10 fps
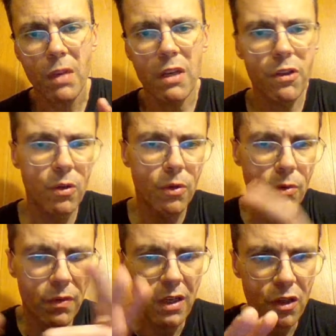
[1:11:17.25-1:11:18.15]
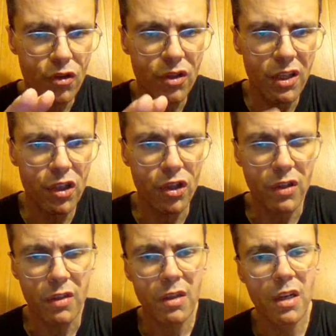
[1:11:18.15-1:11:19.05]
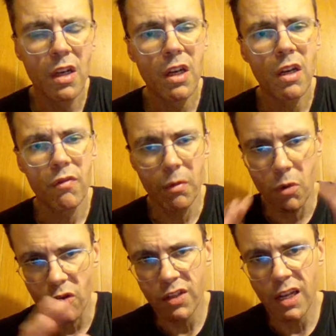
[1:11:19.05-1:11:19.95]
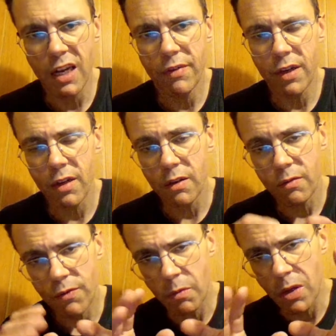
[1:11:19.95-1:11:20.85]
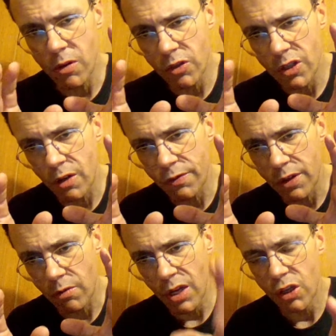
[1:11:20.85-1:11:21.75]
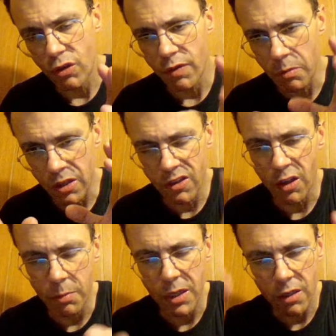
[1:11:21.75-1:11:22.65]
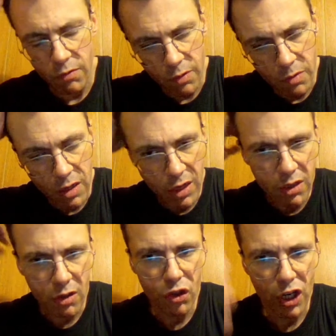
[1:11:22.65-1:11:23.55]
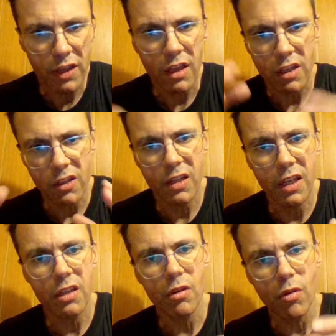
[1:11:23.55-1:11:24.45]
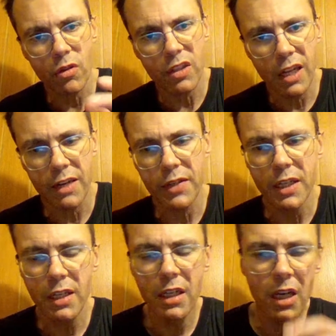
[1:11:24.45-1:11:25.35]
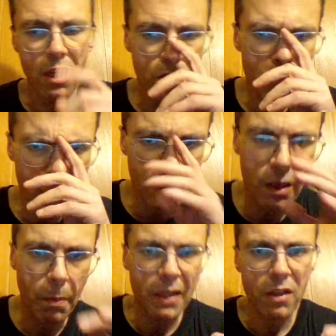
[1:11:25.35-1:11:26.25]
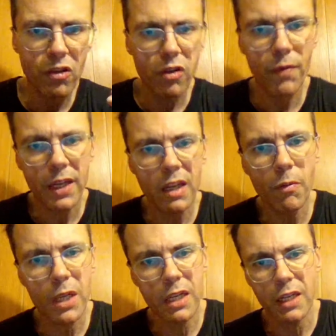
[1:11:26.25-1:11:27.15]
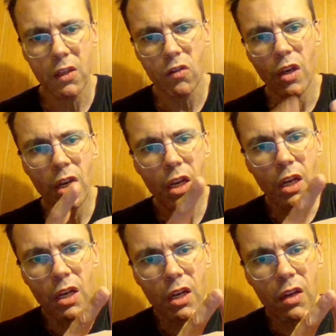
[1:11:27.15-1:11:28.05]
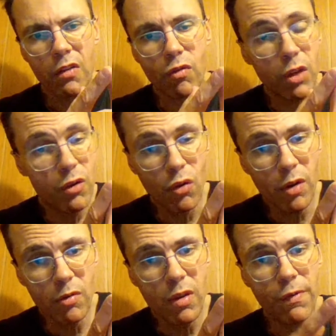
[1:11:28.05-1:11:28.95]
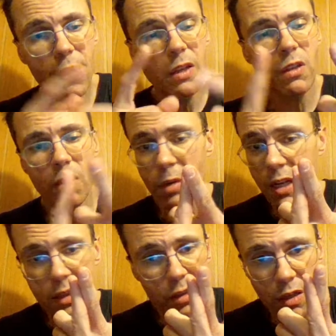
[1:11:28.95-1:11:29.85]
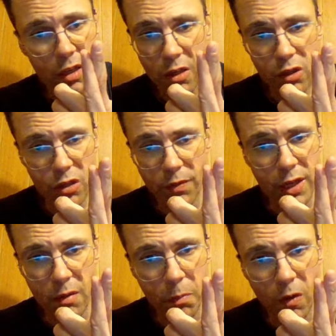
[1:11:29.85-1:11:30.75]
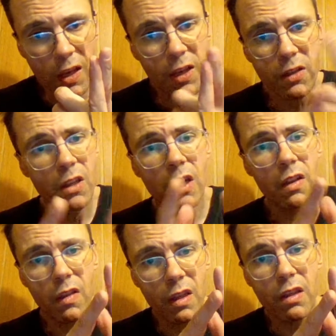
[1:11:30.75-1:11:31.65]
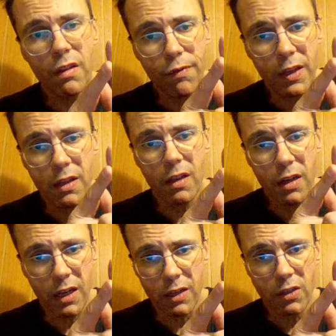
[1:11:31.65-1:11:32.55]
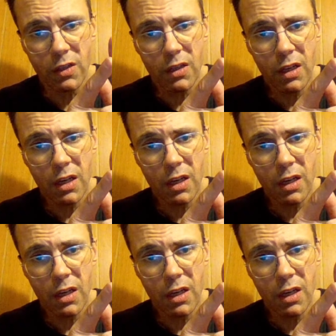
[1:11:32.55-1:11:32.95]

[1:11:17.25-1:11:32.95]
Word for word: So in the transition from Yugoslavia, from the Yugoslav Federation, from the Serbian, from the greater Chetnik state Yugoslavia to the independent Slovenia. We had territorial defense and we had Slovenian police that defended us,